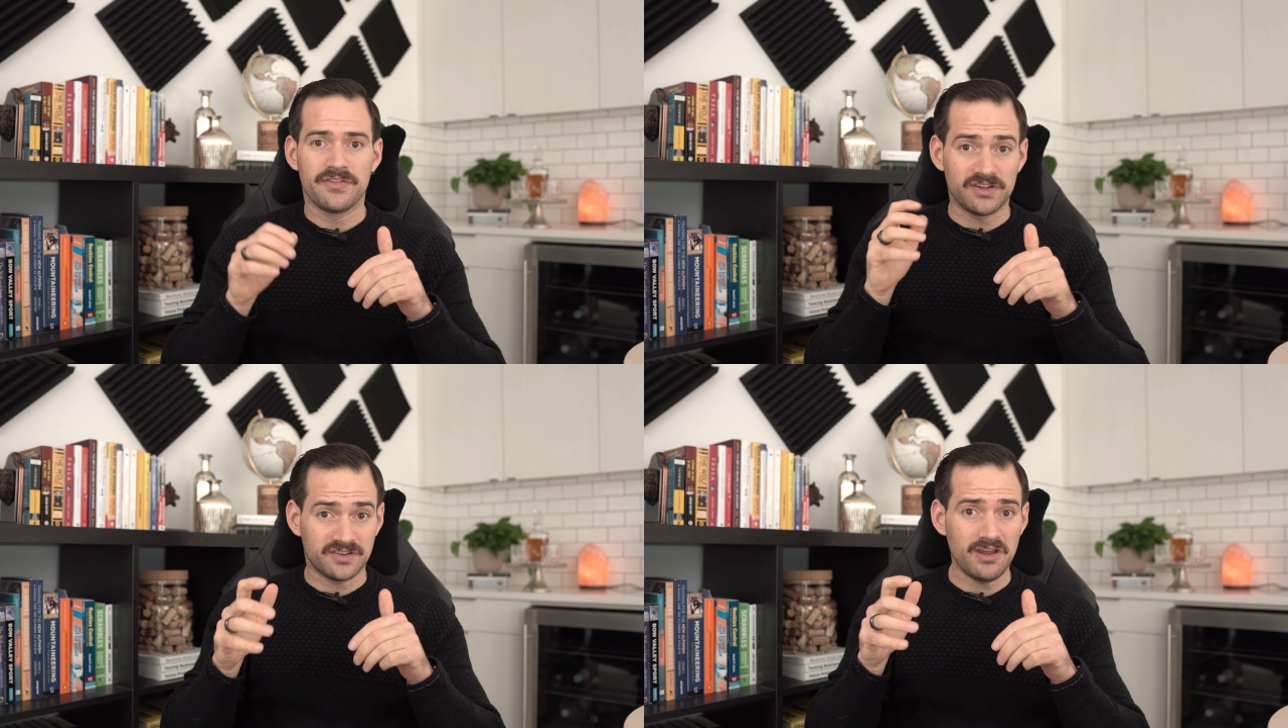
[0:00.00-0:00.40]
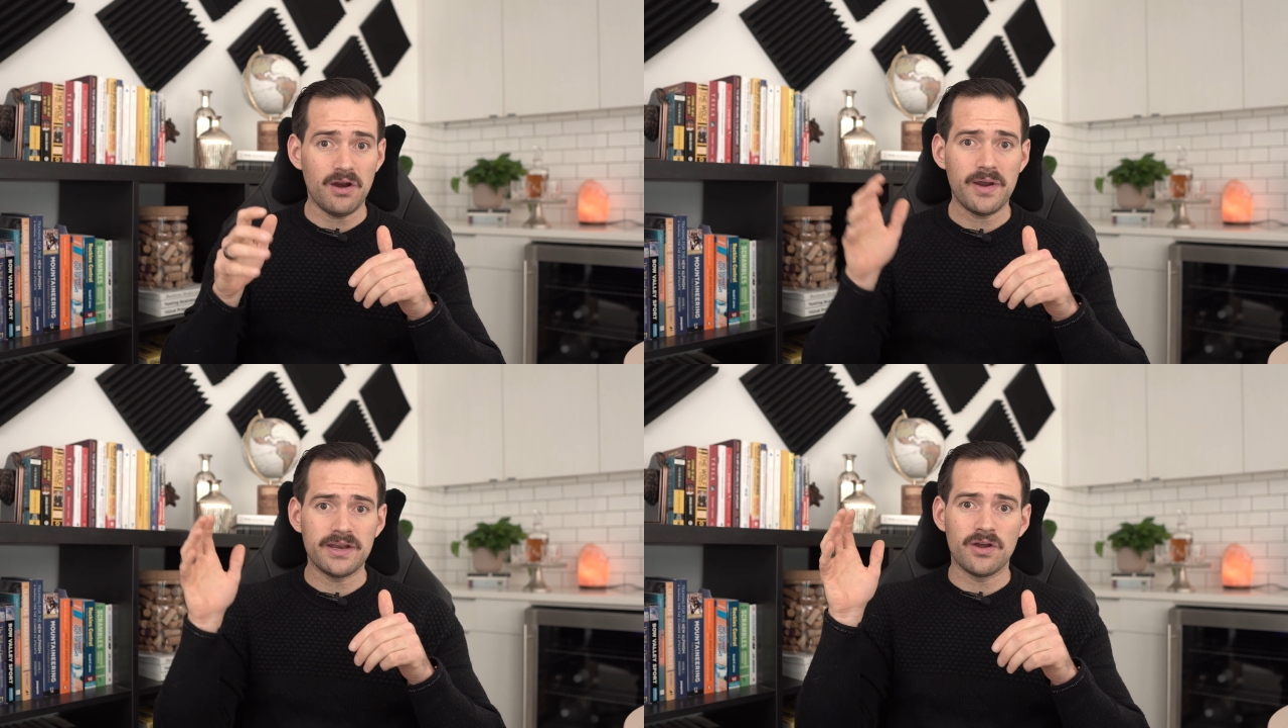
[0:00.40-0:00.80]
the
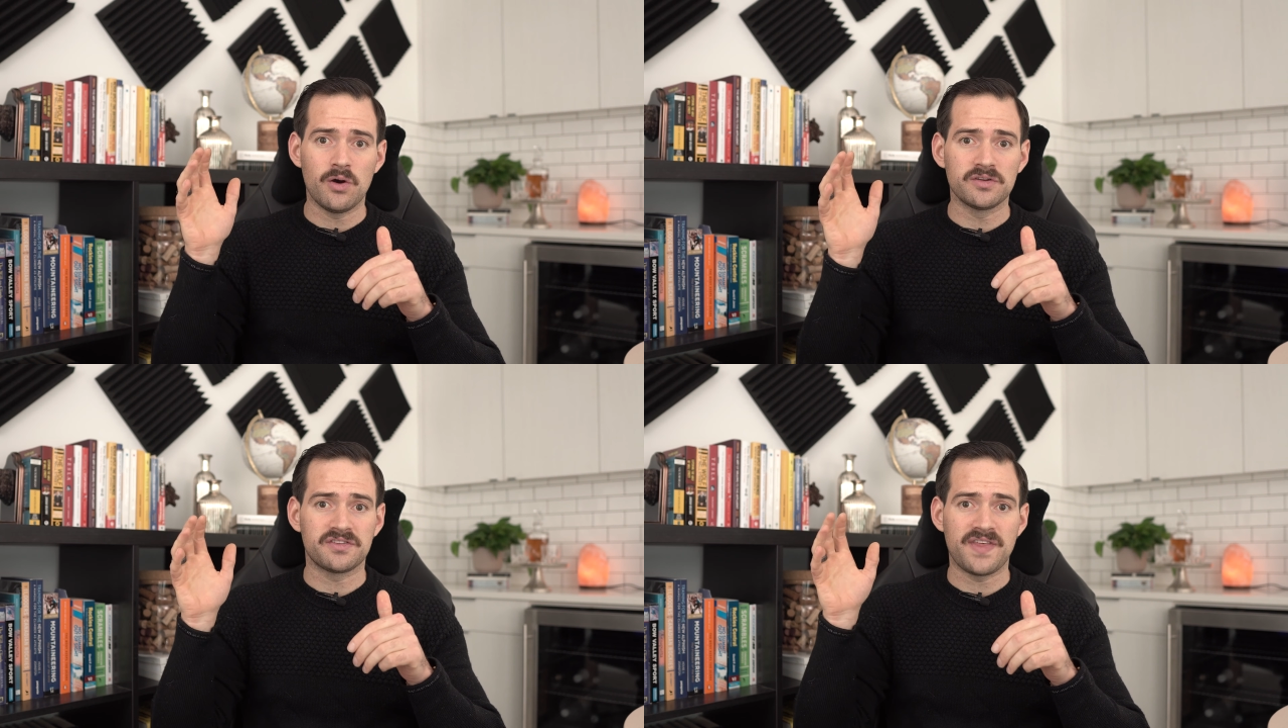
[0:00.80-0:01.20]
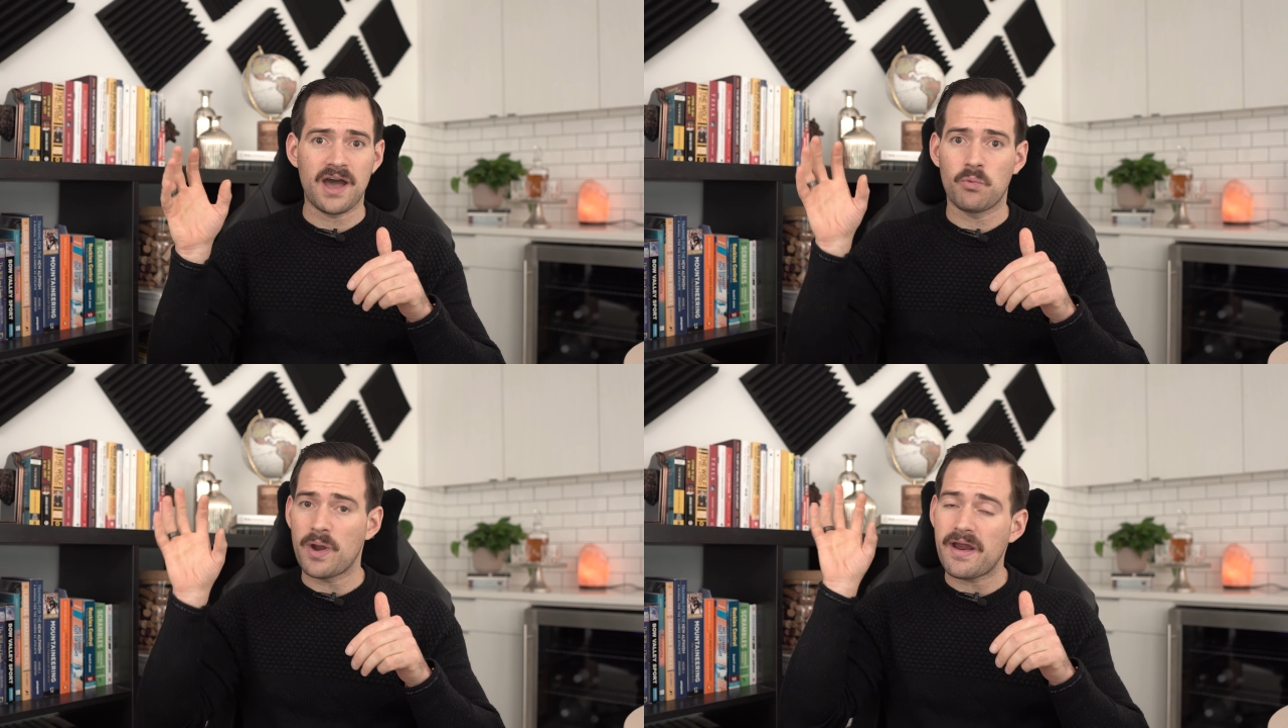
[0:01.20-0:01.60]
CRA knows
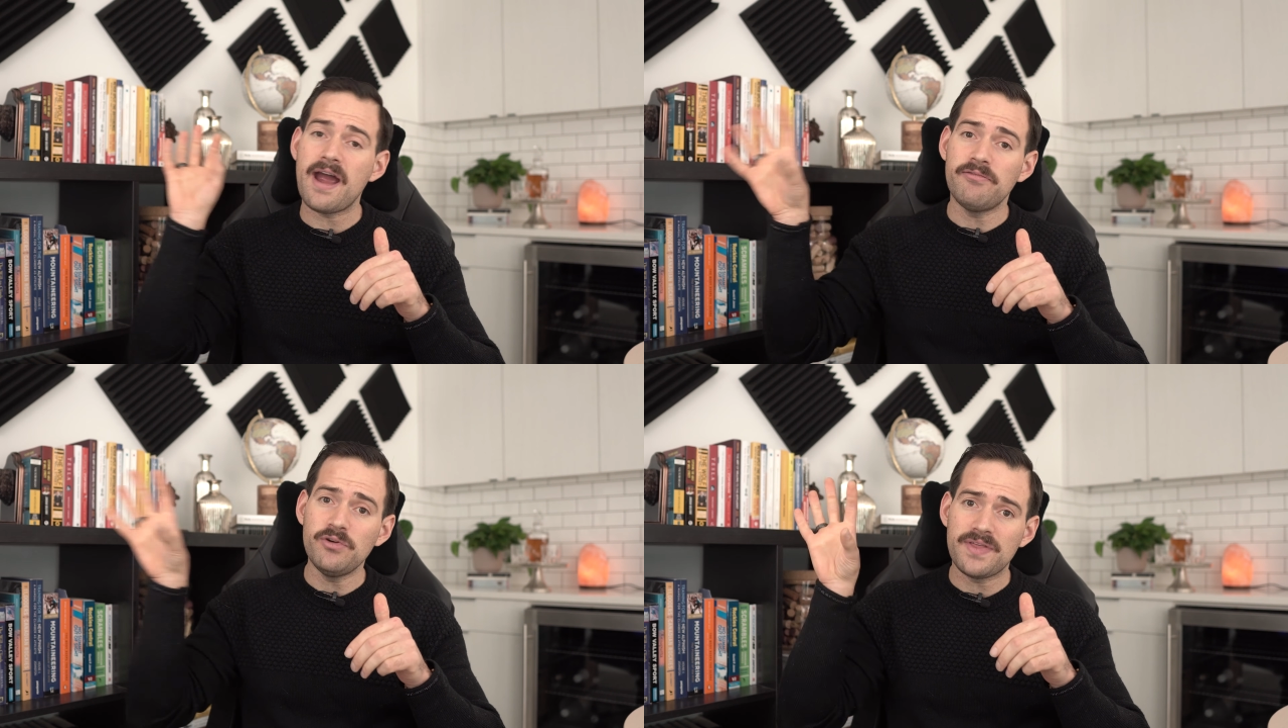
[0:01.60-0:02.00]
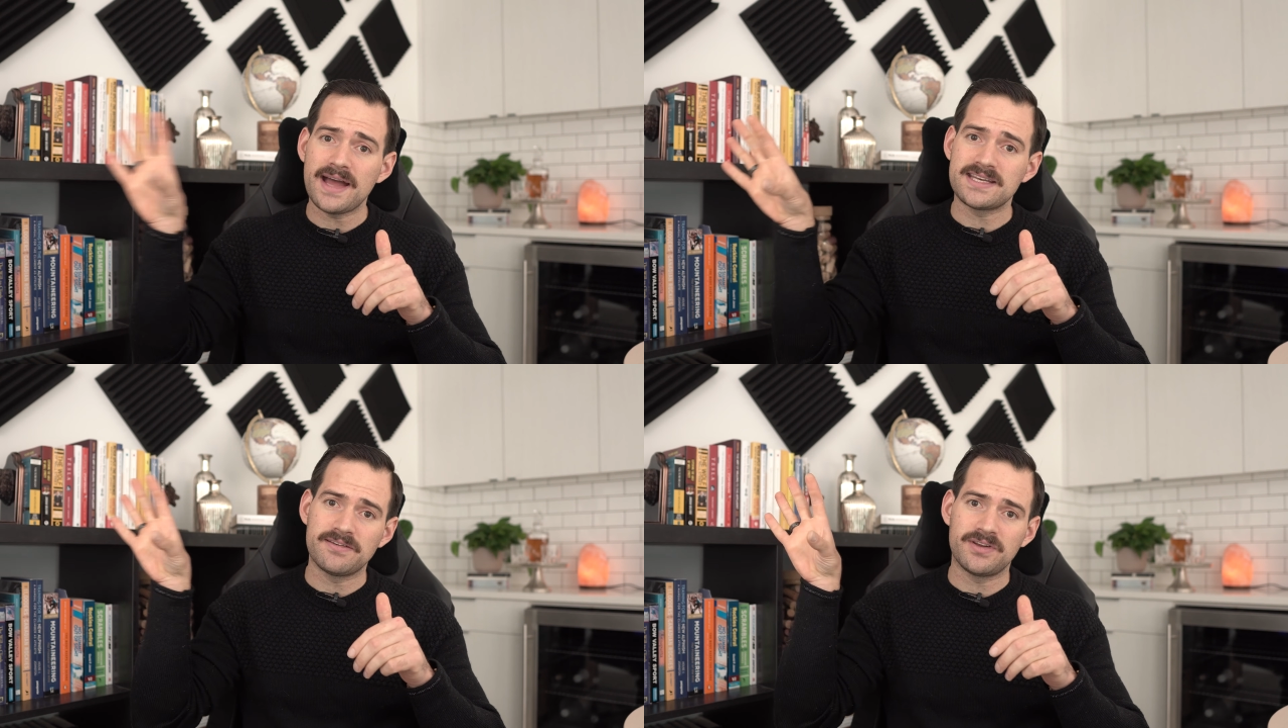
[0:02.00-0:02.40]
that wherever
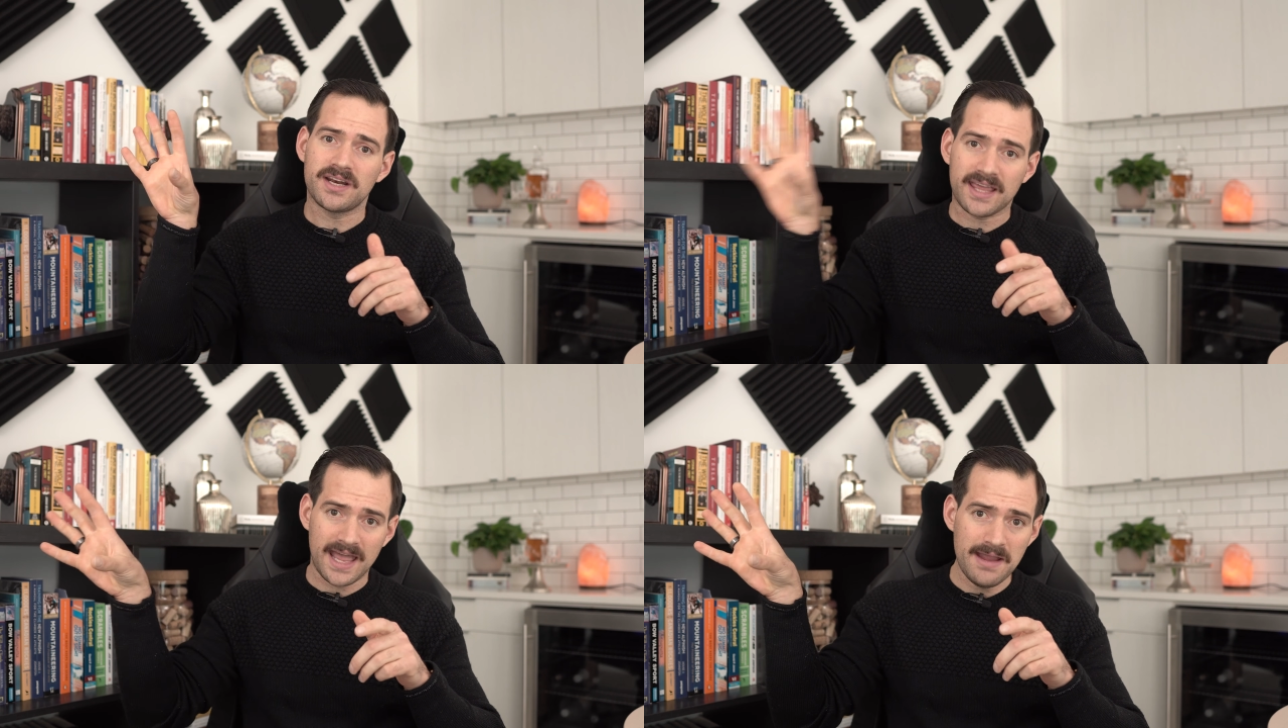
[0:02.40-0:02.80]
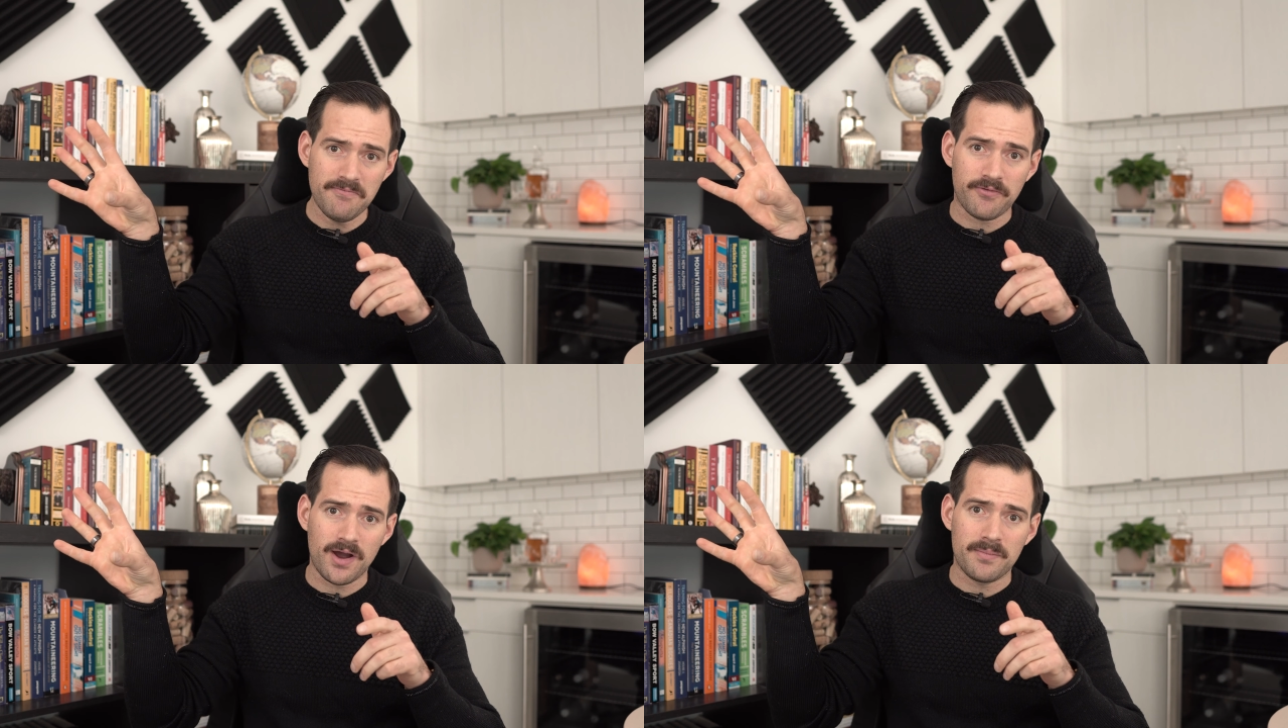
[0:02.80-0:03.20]
that dividend came
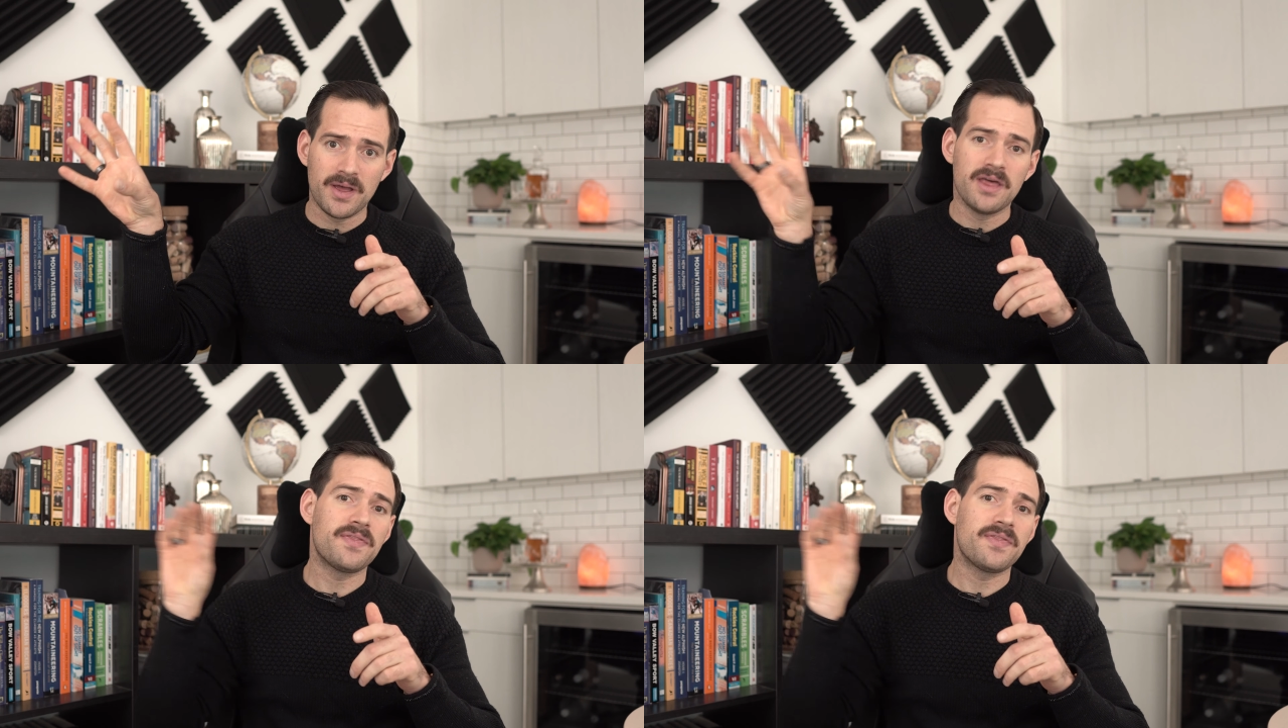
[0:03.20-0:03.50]
from,